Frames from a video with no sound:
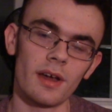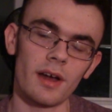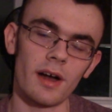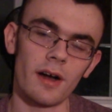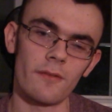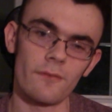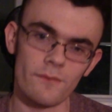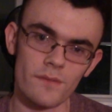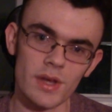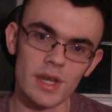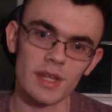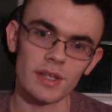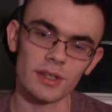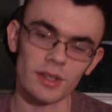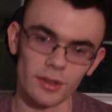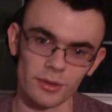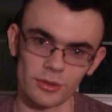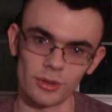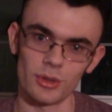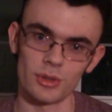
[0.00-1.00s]
a fitting
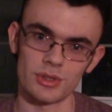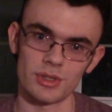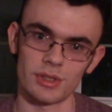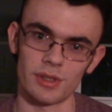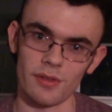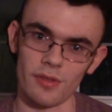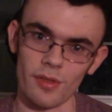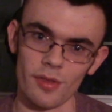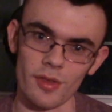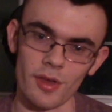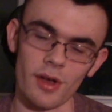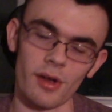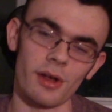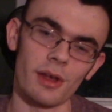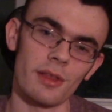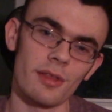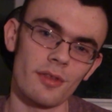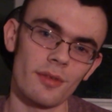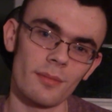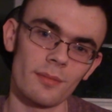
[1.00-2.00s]
conclusion to the
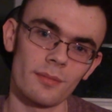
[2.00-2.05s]
series.